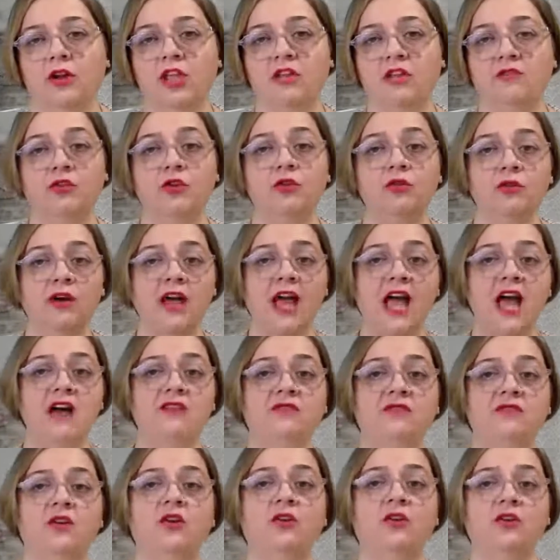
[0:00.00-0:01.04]
If you
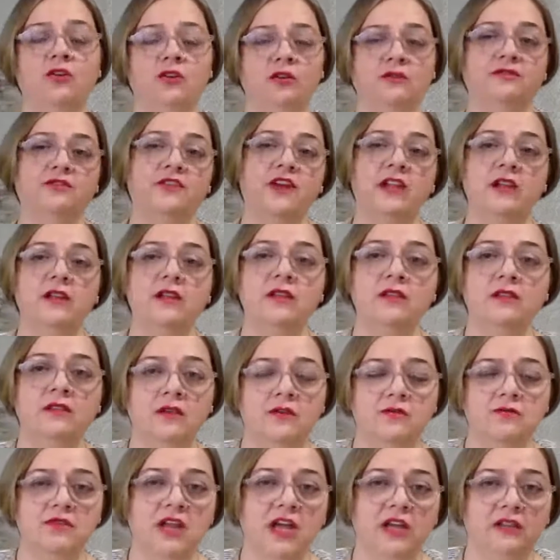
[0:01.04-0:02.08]
have a girlfriend in
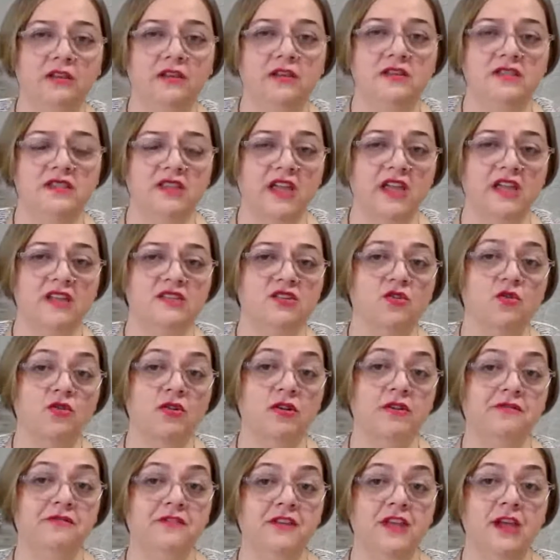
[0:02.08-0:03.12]
the United States
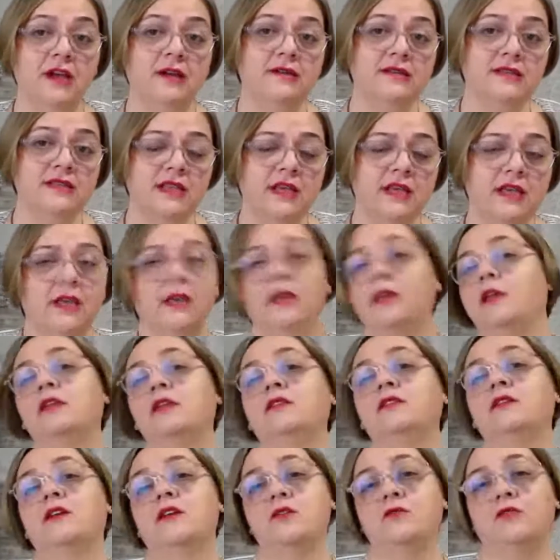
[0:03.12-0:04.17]
or a fiance
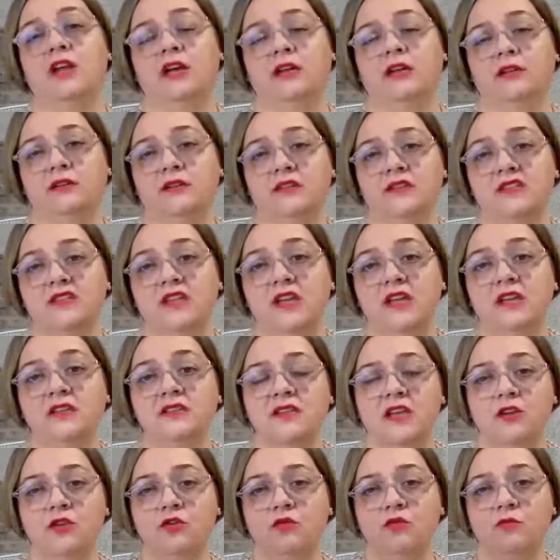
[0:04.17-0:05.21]
in the United
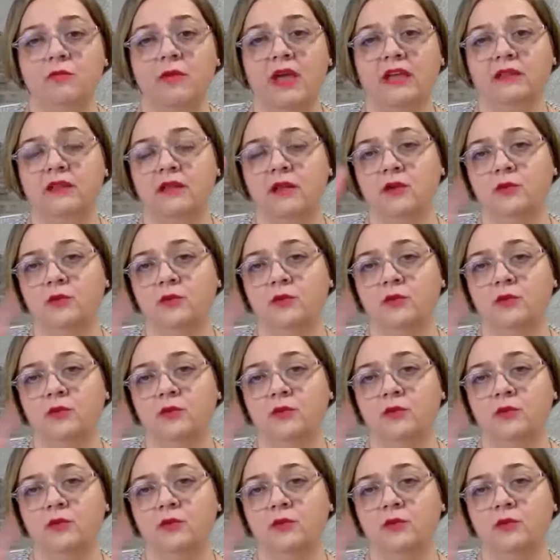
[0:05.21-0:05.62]
States and you met